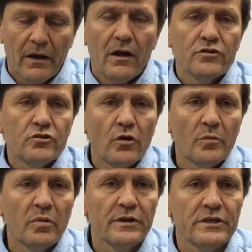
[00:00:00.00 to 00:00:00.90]
Also, the
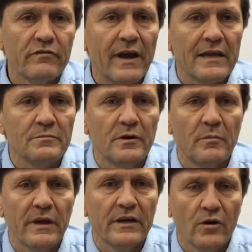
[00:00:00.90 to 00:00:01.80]
police have asked me to
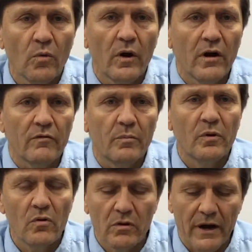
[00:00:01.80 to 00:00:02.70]
make you aware of a
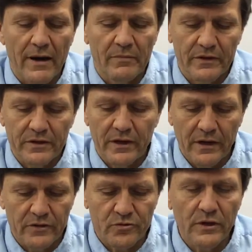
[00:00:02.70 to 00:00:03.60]
program that
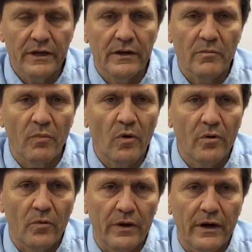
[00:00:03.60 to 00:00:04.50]
is really an
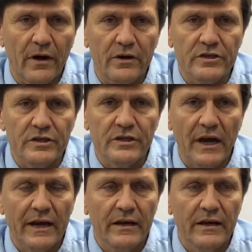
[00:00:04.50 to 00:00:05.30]
important one in our society,